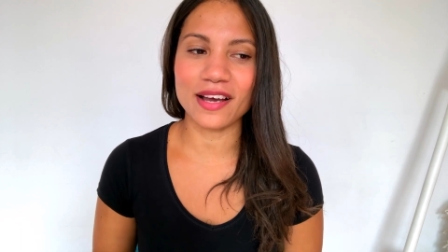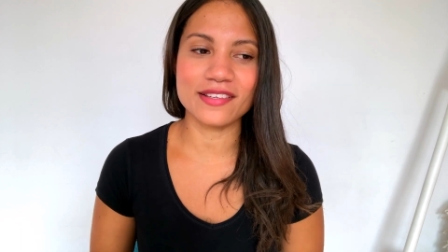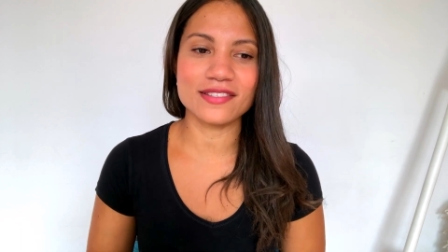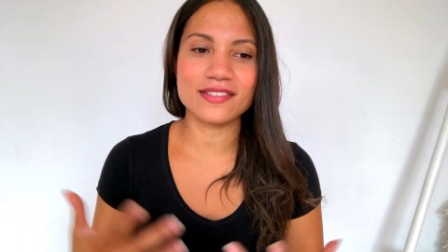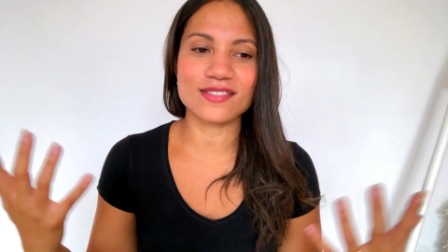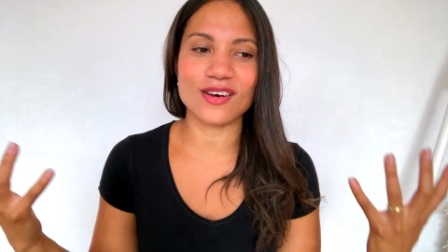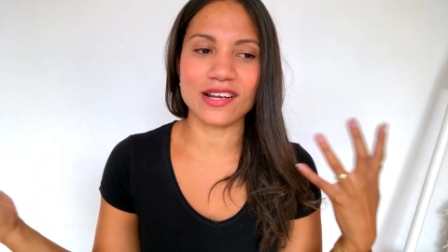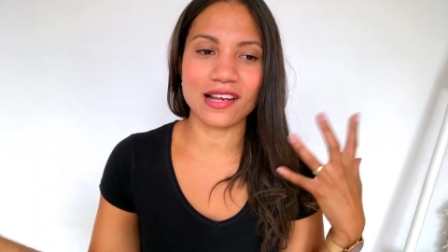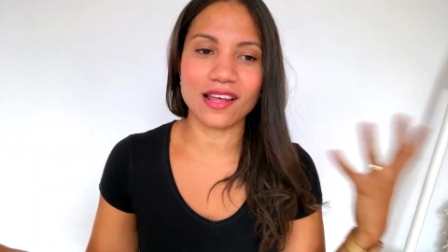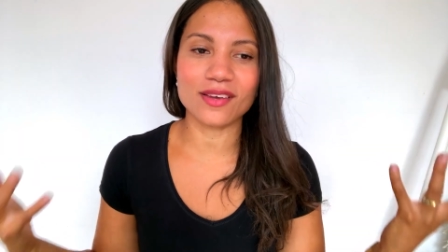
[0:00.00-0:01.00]
I just
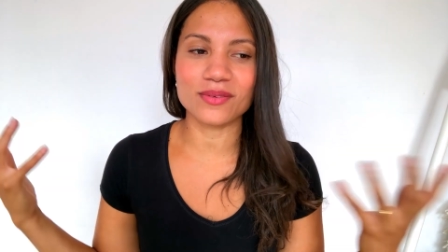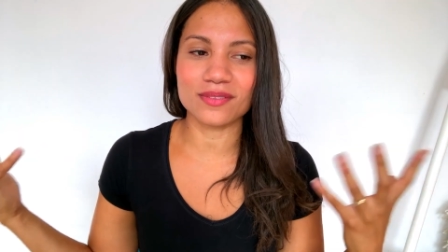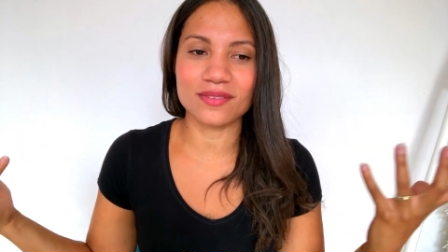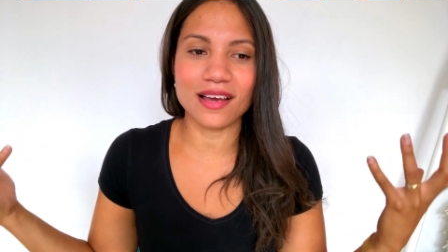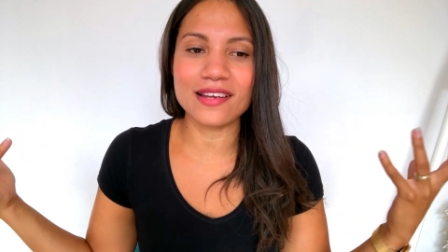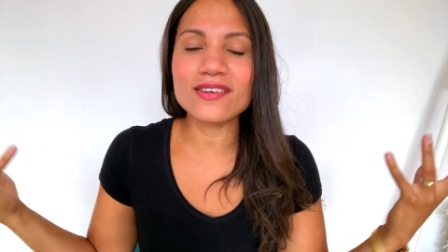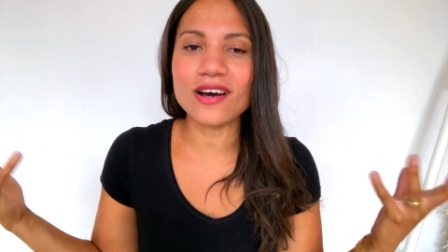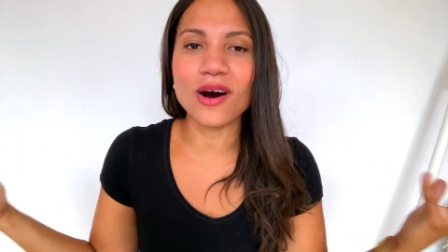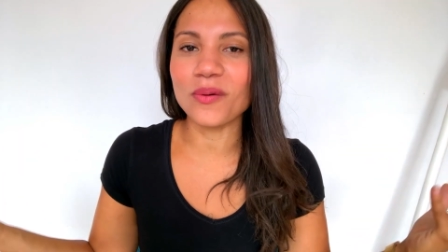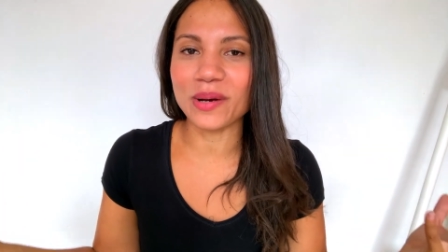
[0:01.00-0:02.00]
thought I don't
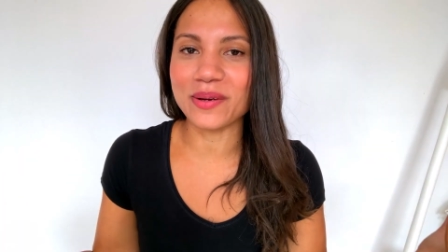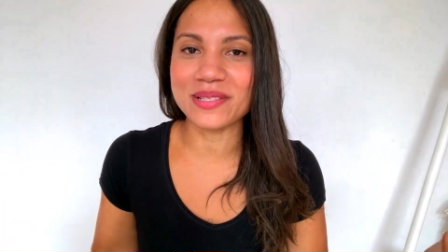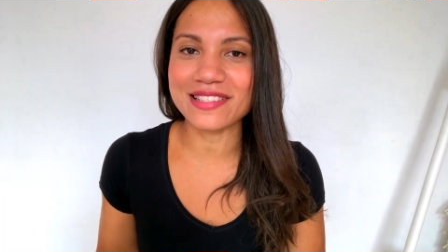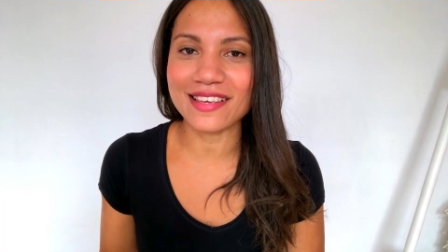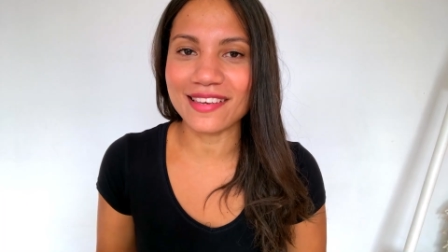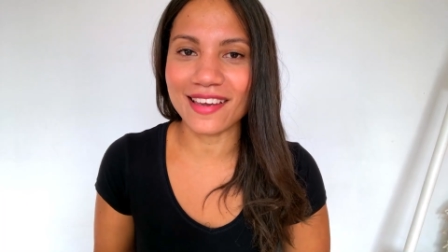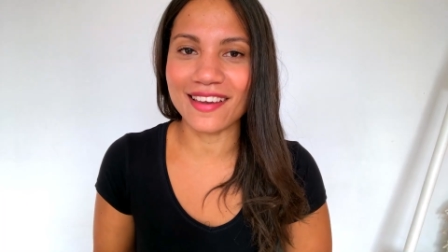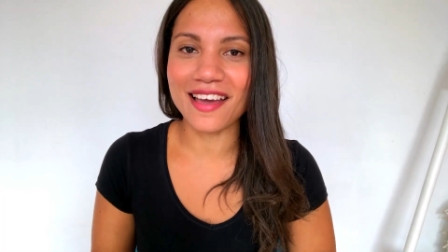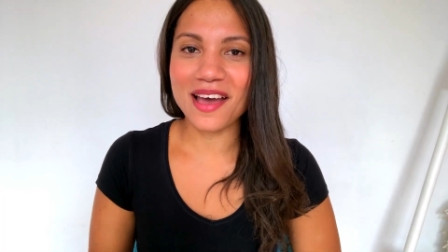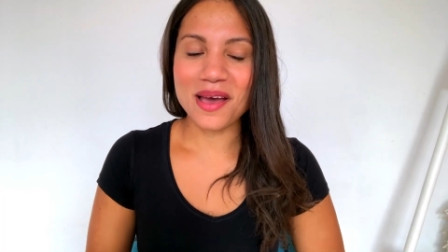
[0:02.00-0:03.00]
know what I was
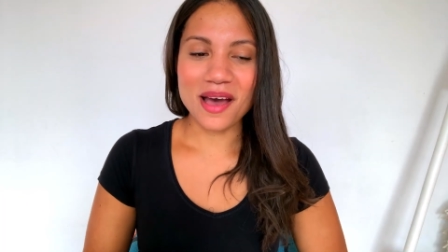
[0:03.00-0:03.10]
thinking.